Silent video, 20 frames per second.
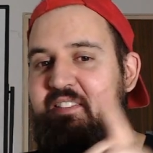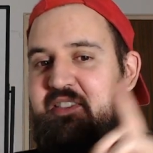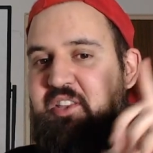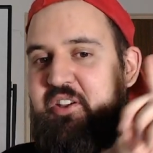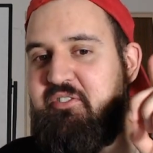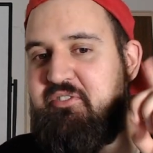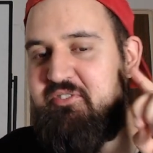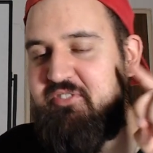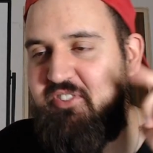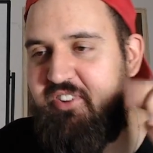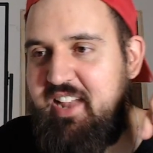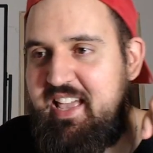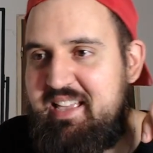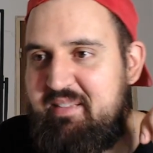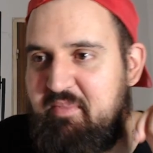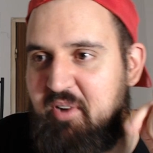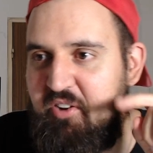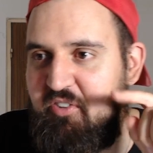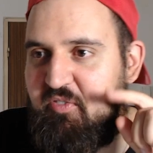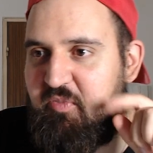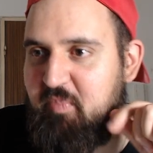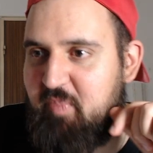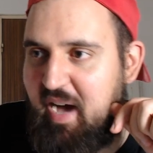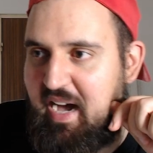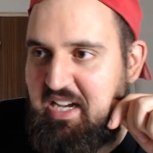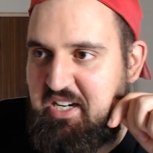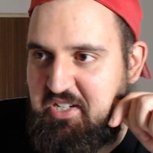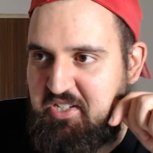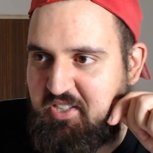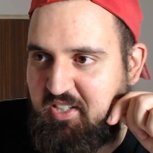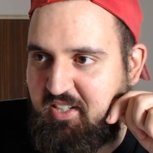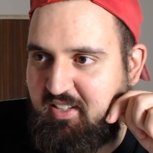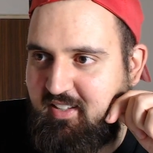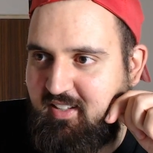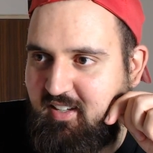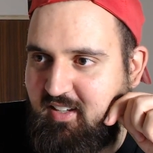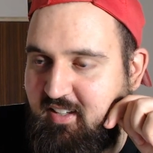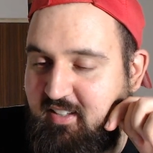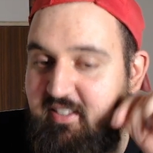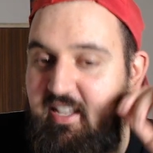the flame of
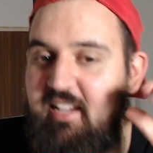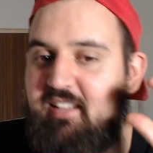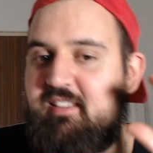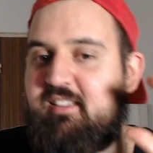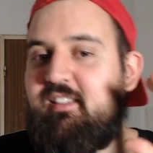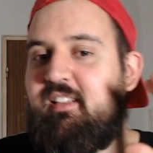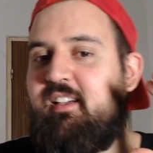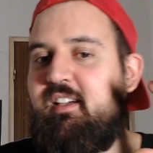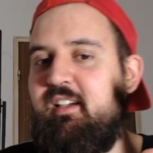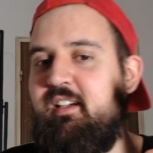passion that